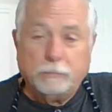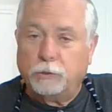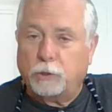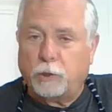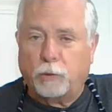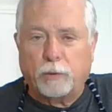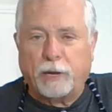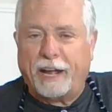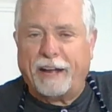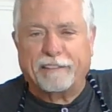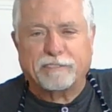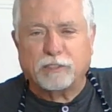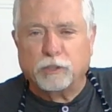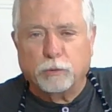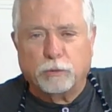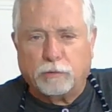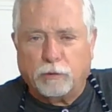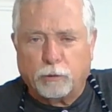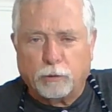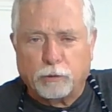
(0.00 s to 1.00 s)
Don't have to,
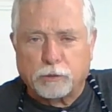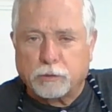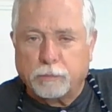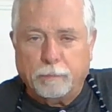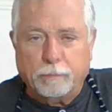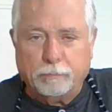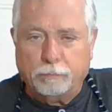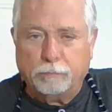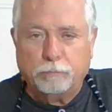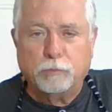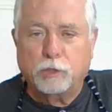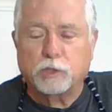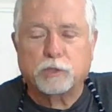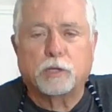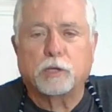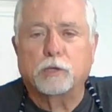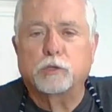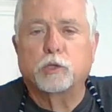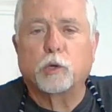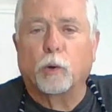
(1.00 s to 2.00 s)
of course.
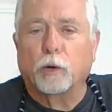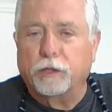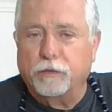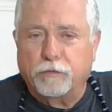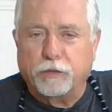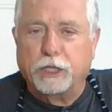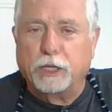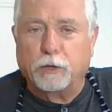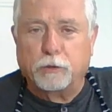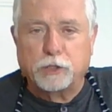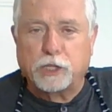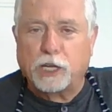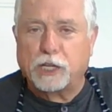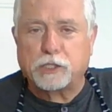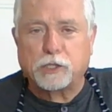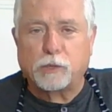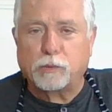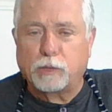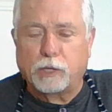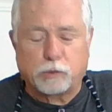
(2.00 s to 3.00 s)
Just enjoy the videos.
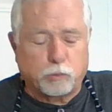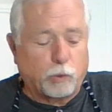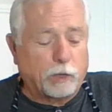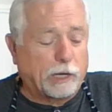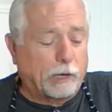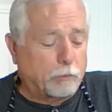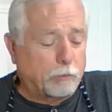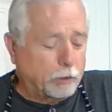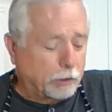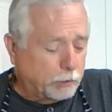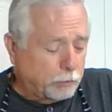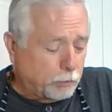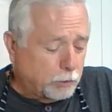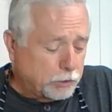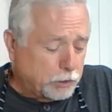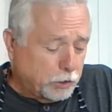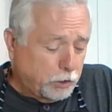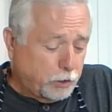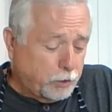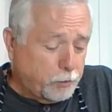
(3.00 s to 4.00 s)
That's what I really
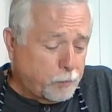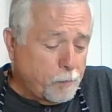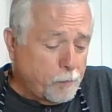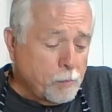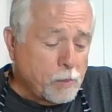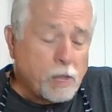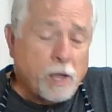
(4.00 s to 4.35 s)
want you to do.